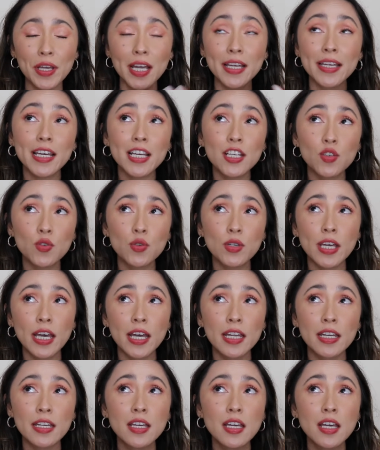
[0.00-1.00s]
I guess you
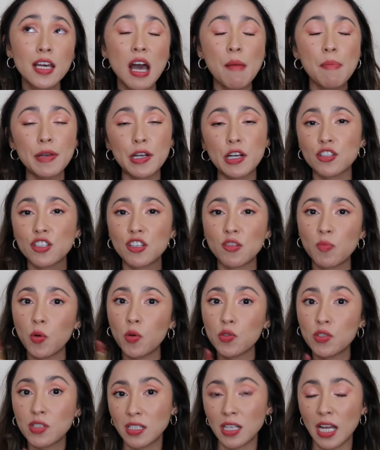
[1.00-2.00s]
can, because they're
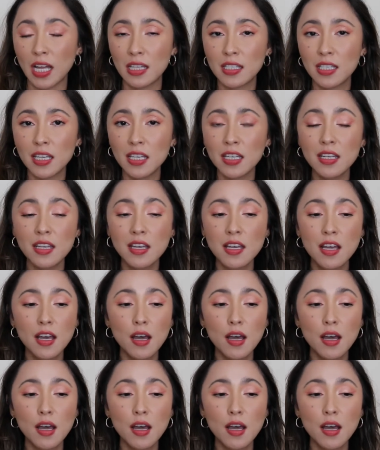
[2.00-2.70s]
both satin,